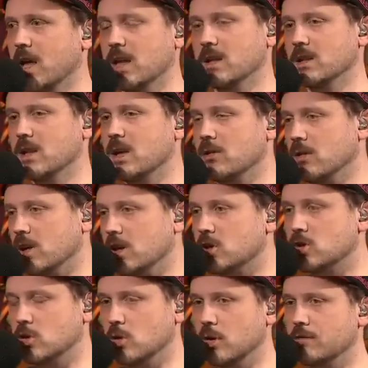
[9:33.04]
literally
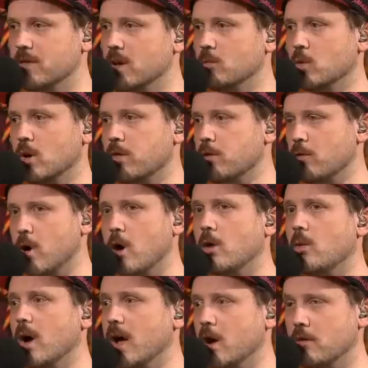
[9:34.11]
two of them were
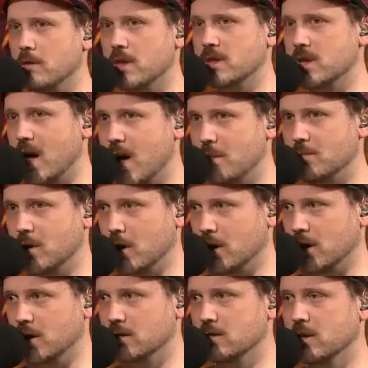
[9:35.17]
throwaway over the top
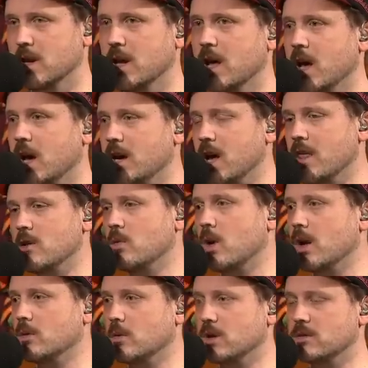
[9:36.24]
targets. Mm -hmm. Another
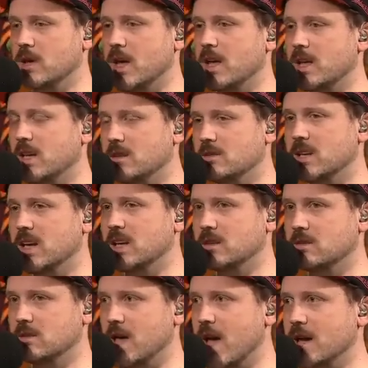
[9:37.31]
one was a he's getting
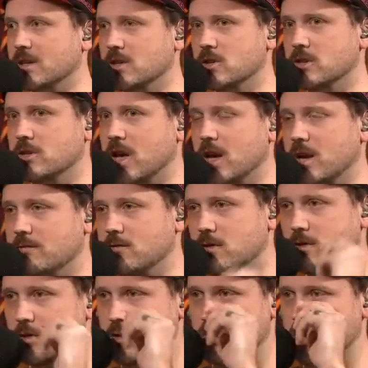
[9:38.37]
sacked and just kind of
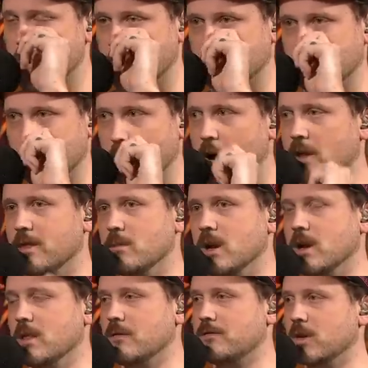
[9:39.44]
chucks the ball in the
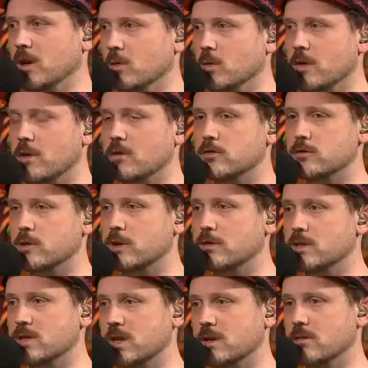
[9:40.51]
middle of the field where there's three
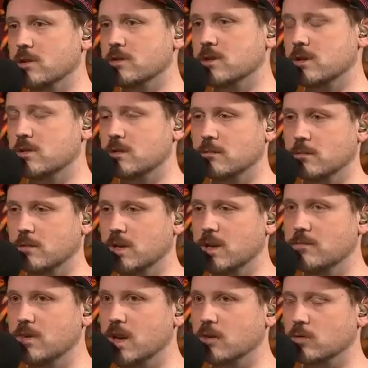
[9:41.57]
receivers and
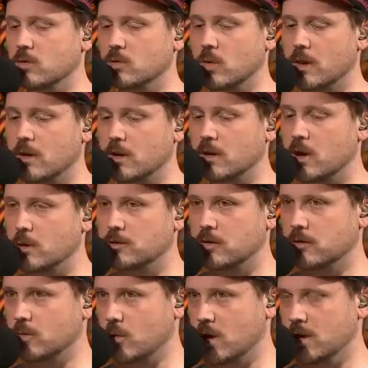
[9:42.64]
MVS was one of the
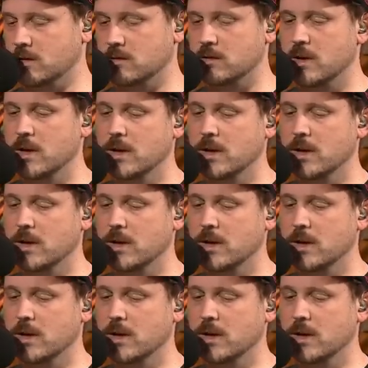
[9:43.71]
closest ones.